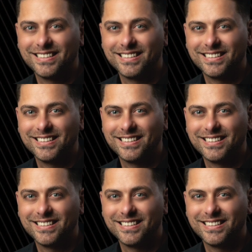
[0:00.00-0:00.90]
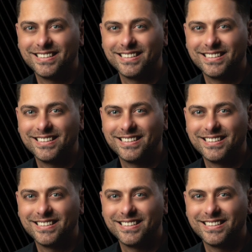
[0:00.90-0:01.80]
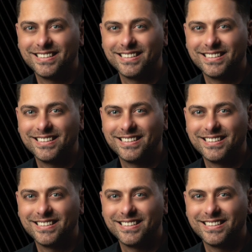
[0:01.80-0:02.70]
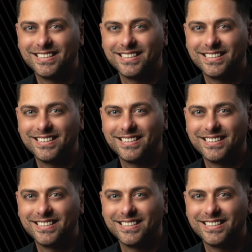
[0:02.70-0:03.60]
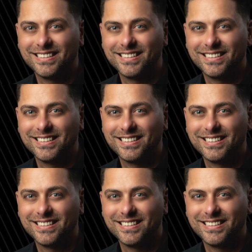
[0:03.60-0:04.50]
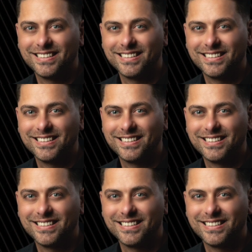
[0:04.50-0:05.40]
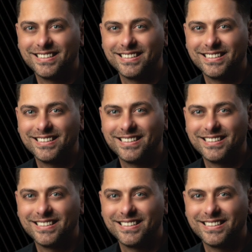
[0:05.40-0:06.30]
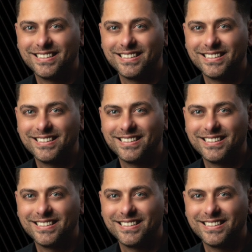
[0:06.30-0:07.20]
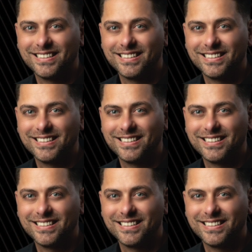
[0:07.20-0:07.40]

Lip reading: [no speech]